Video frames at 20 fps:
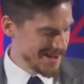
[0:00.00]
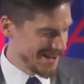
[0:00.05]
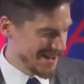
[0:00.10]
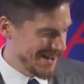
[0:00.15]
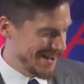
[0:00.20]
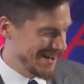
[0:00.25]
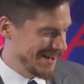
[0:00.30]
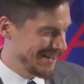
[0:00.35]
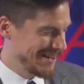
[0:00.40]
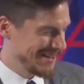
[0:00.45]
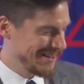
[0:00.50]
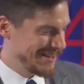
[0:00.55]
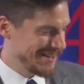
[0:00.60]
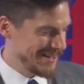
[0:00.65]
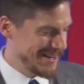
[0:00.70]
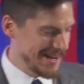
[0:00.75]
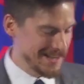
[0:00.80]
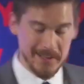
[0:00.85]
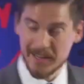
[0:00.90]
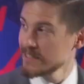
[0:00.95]

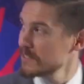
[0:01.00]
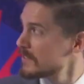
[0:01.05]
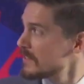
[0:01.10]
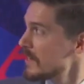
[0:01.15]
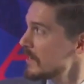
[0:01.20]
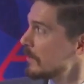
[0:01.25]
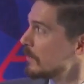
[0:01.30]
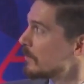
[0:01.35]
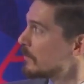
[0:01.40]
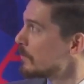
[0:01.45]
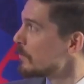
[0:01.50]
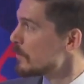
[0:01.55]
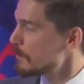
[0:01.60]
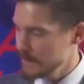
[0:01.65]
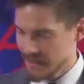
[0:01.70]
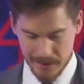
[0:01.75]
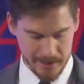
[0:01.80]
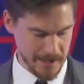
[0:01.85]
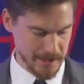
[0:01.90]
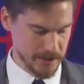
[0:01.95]
I'd like to take you to the
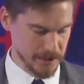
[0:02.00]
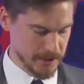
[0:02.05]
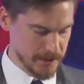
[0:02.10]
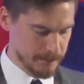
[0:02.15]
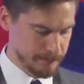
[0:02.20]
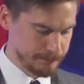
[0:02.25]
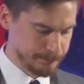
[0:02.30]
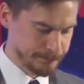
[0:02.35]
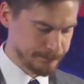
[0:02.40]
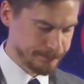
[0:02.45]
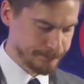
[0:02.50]
Middle Ages.